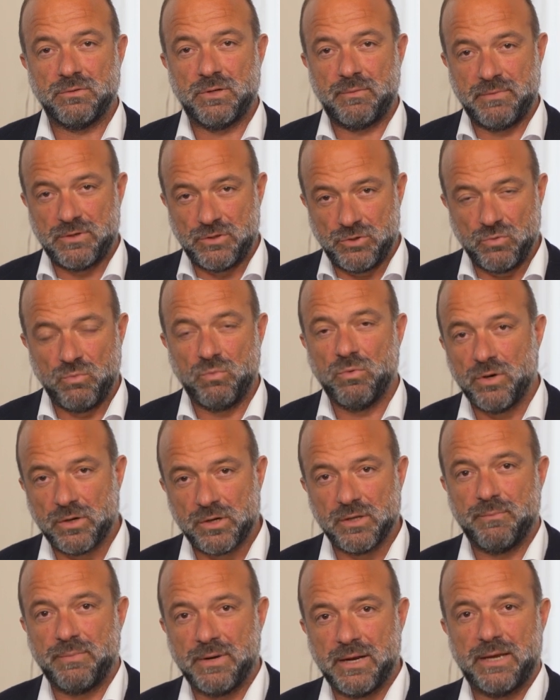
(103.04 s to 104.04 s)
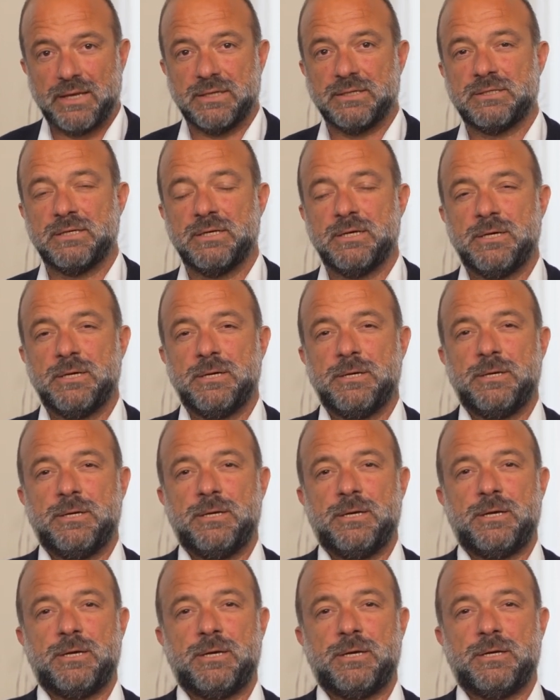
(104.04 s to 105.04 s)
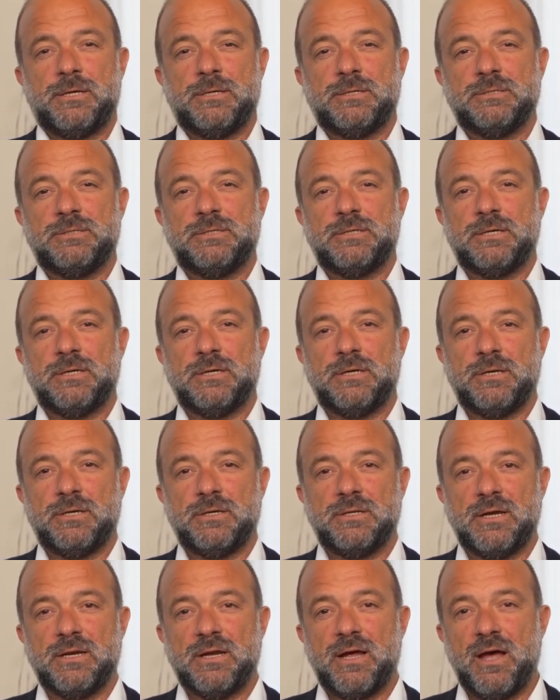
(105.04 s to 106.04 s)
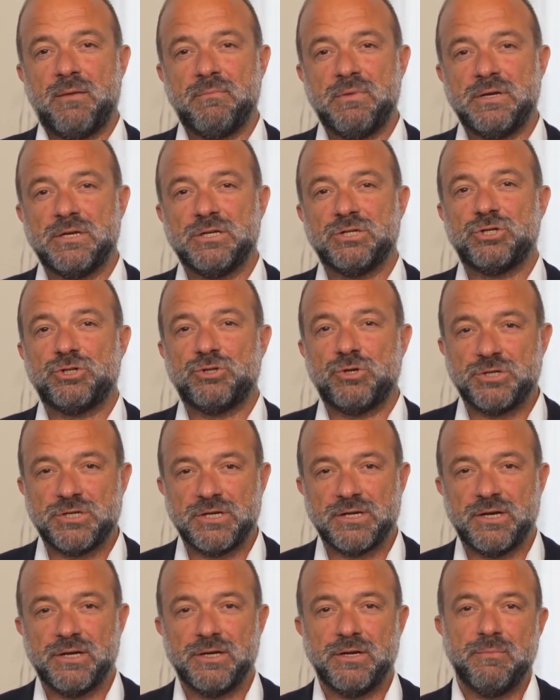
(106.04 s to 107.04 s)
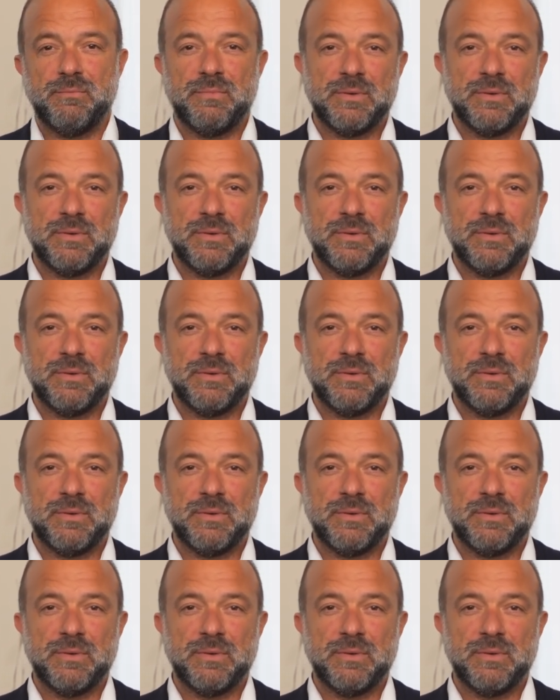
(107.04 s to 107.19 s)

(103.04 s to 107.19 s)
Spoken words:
I mean, you water the plants and that have been strategically